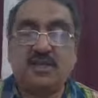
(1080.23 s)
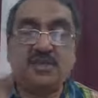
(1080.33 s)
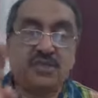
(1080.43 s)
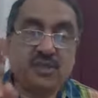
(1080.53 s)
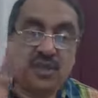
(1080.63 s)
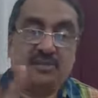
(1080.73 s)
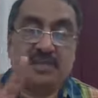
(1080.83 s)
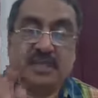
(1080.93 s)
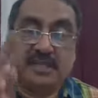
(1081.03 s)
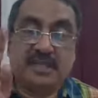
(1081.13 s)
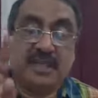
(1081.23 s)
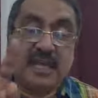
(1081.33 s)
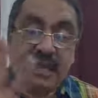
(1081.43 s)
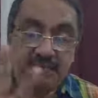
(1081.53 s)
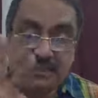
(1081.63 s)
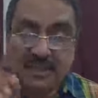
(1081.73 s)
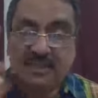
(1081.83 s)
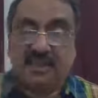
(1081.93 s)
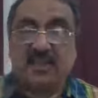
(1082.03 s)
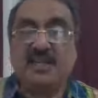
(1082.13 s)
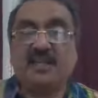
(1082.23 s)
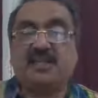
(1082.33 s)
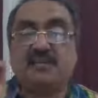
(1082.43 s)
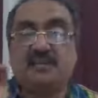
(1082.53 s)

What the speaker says: It should not be written after the release